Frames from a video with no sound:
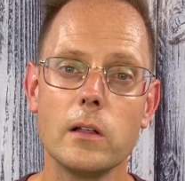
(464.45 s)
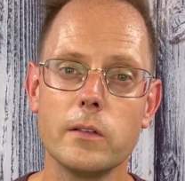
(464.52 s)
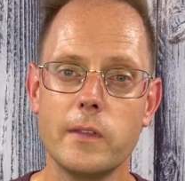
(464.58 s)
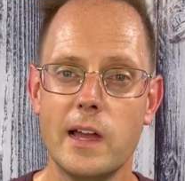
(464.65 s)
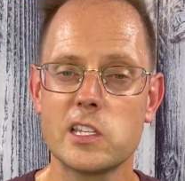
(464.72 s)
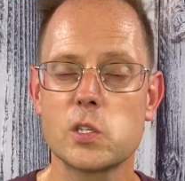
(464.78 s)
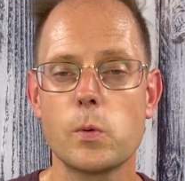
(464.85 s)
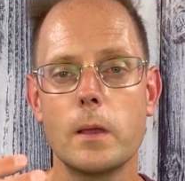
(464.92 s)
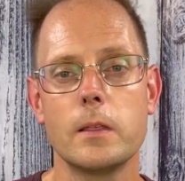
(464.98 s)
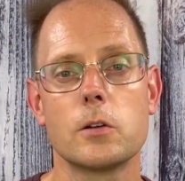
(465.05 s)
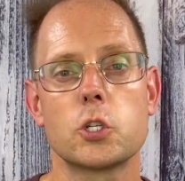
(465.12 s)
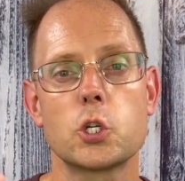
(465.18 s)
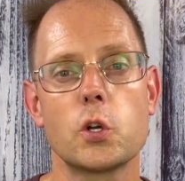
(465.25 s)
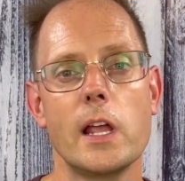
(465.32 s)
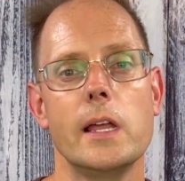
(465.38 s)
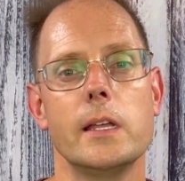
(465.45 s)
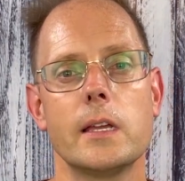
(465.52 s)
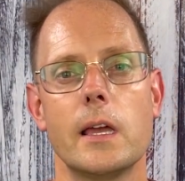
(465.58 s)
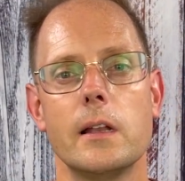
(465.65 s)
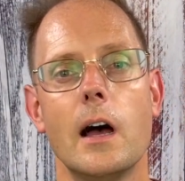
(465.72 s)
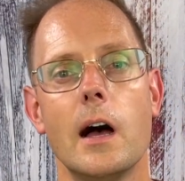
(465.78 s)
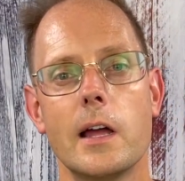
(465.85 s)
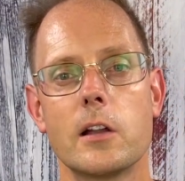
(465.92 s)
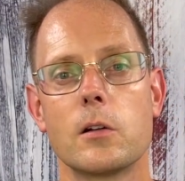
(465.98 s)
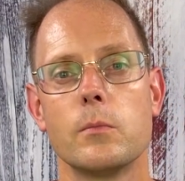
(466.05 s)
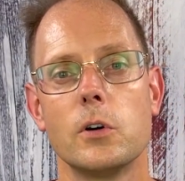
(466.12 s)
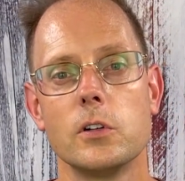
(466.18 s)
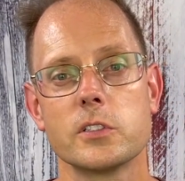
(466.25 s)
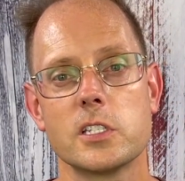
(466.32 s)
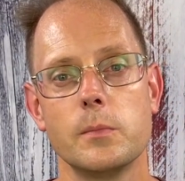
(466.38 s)
and that's why they're trading at higher
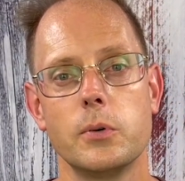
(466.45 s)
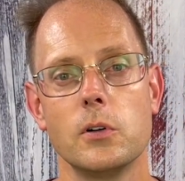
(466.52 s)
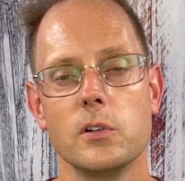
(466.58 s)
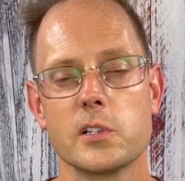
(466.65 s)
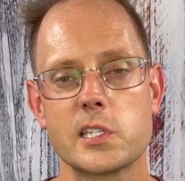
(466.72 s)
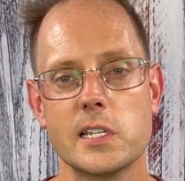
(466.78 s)
multiples.